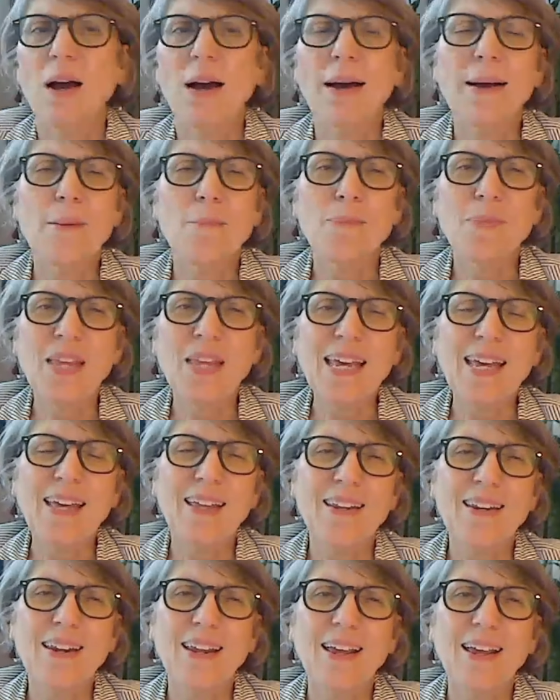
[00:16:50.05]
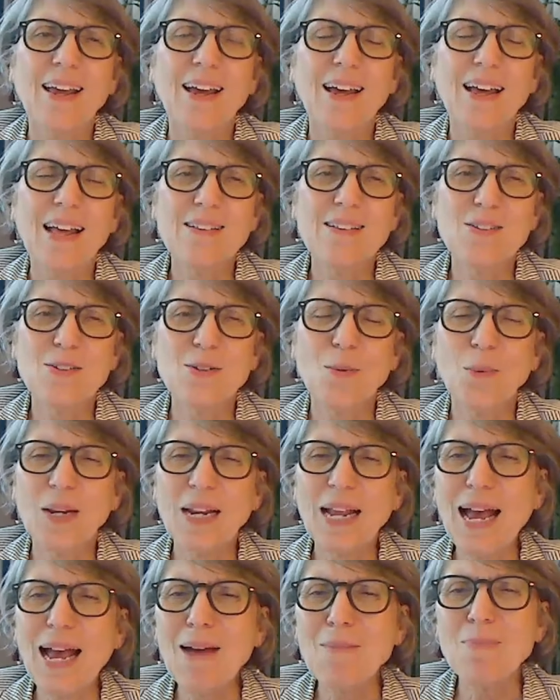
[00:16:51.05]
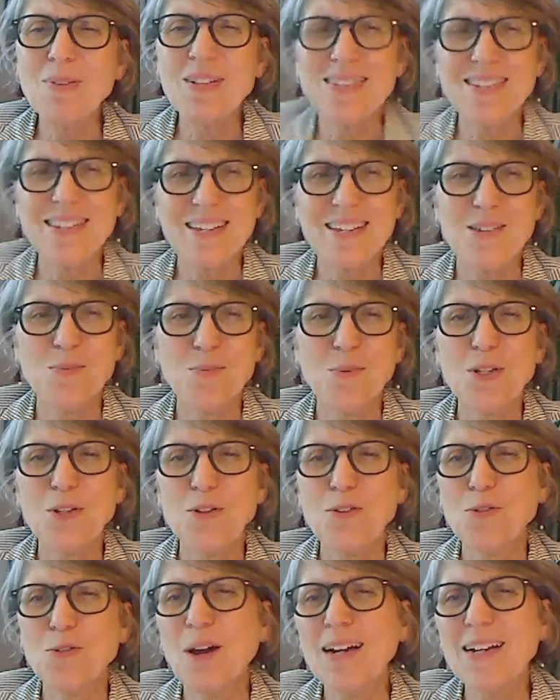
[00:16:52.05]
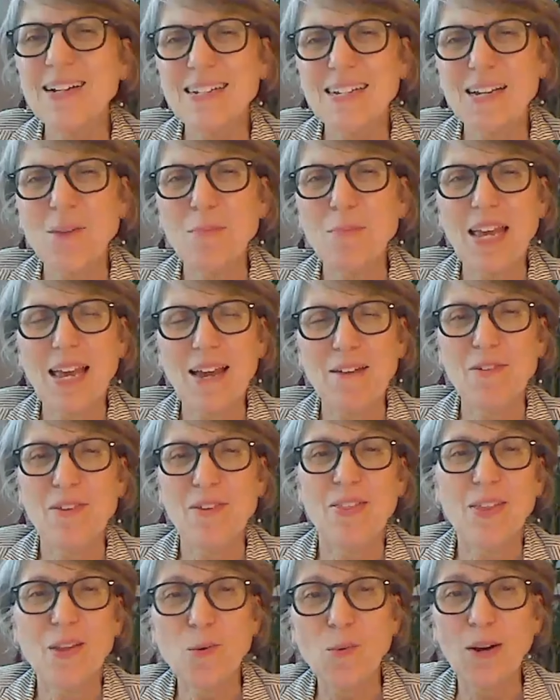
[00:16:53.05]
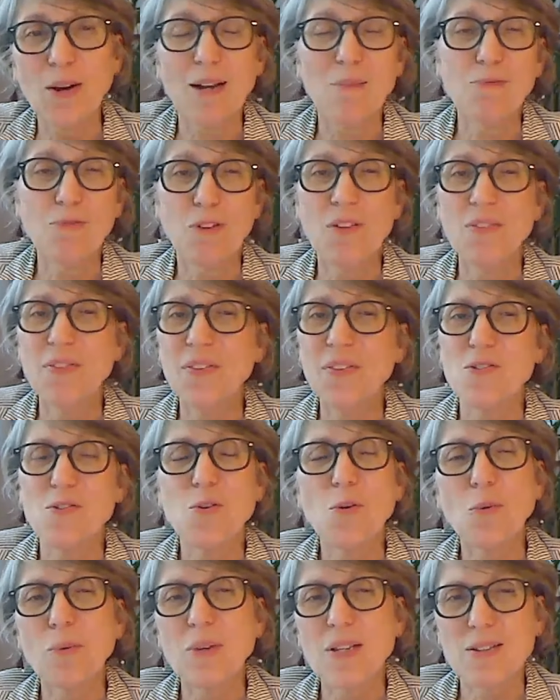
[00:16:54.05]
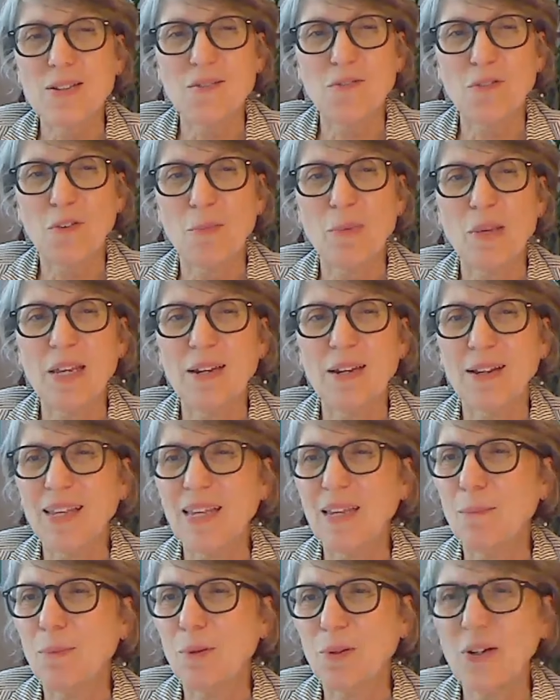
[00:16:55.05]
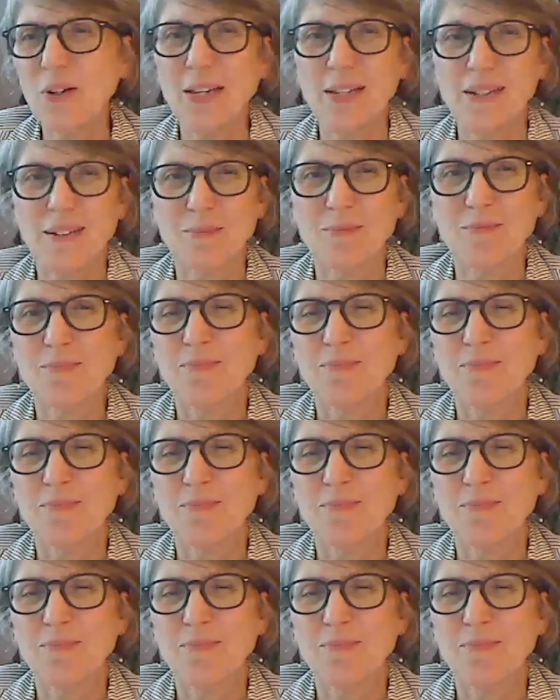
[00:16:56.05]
And so what happens is when you try to tell me everything right up front, there's no reason for me to keep looking.